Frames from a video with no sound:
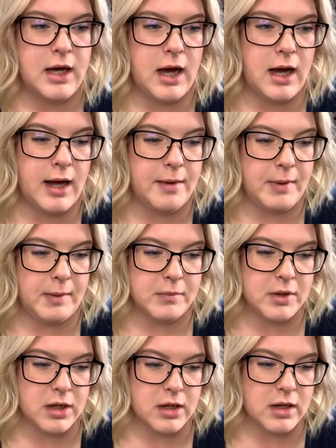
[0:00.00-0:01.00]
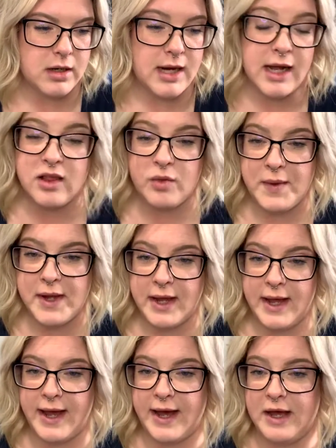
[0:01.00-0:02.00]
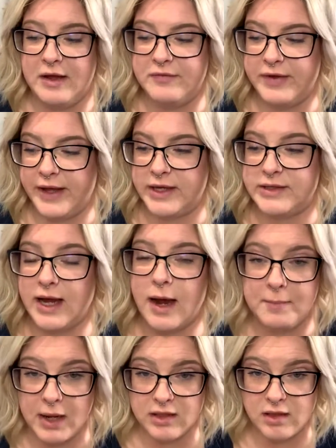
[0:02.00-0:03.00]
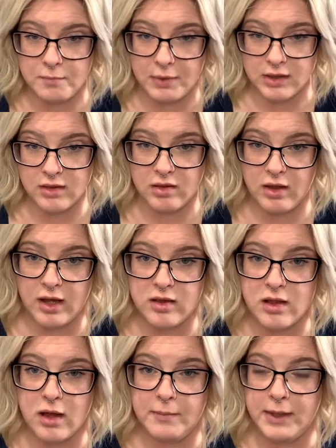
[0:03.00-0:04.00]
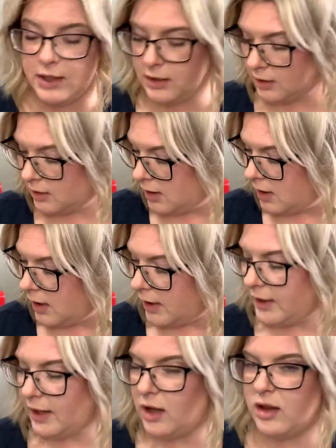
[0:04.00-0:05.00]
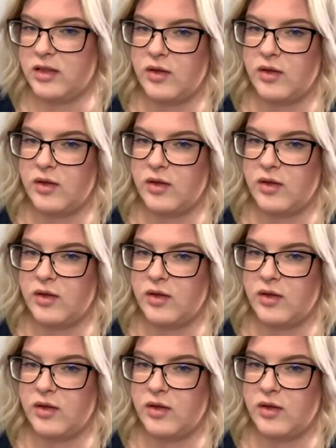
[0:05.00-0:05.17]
Next week I have a top knots and buns class coming, and I also